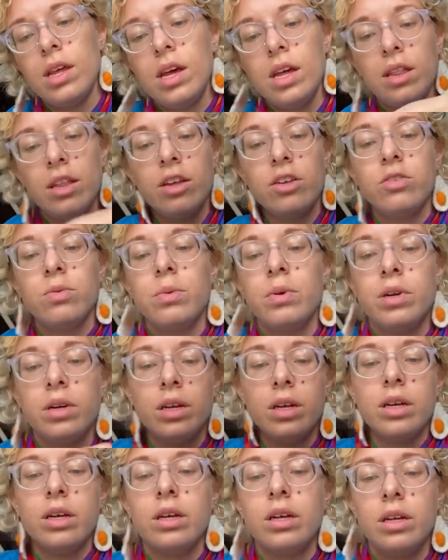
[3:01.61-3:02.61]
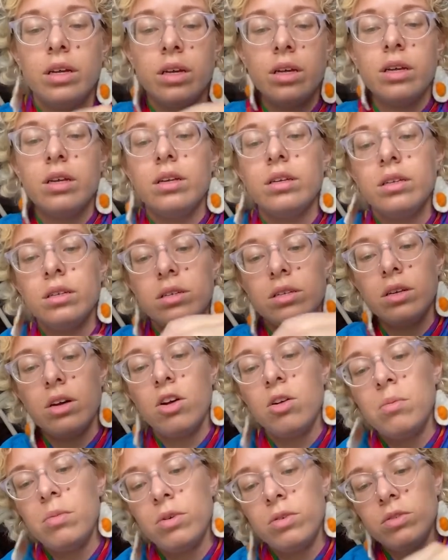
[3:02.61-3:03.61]
then this one is
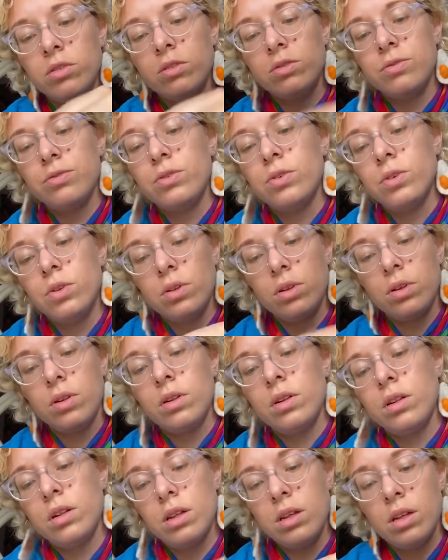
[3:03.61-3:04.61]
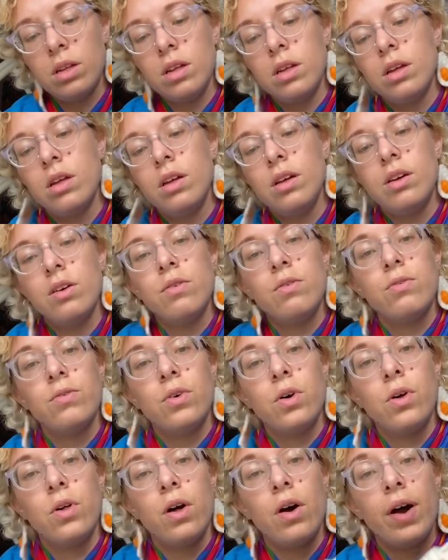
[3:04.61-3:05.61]
almost full,
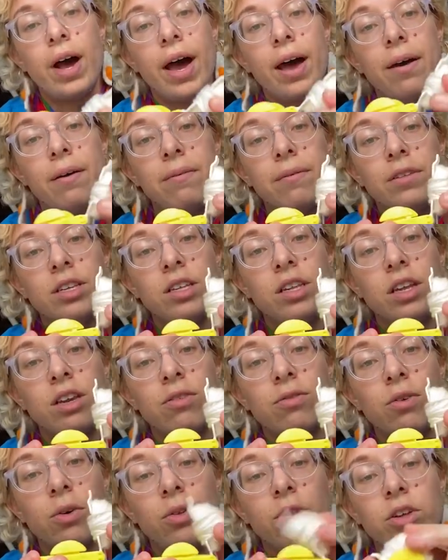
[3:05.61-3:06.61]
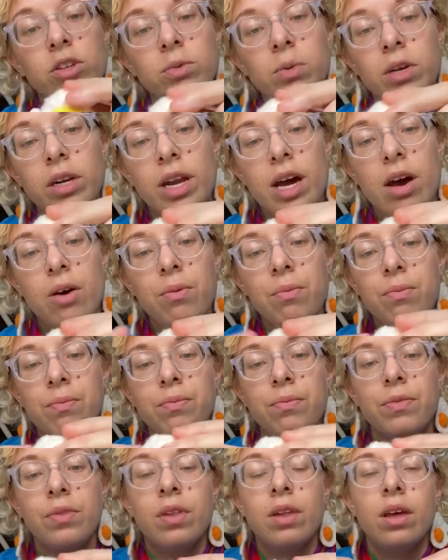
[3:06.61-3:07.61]
full. Okay, so then you fold this one down
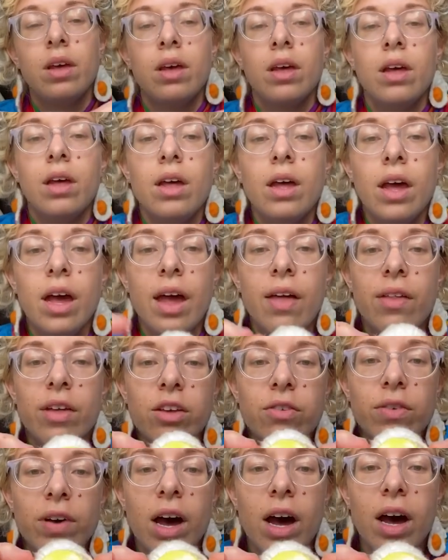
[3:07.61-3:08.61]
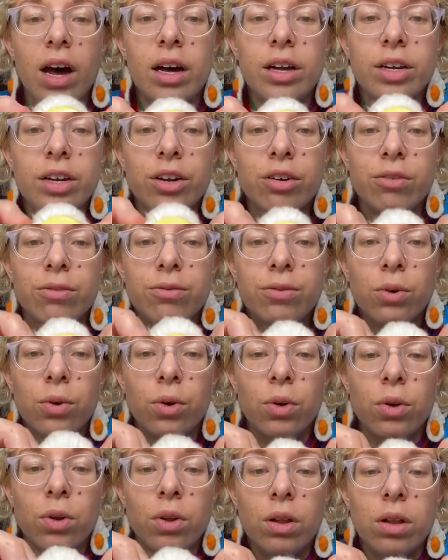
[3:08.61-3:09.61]
and then you've got your
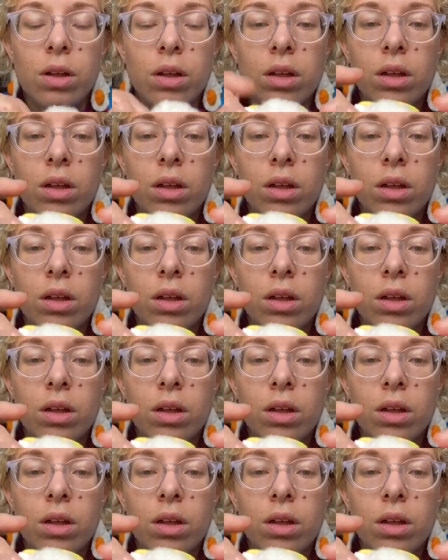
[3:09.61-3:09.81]
full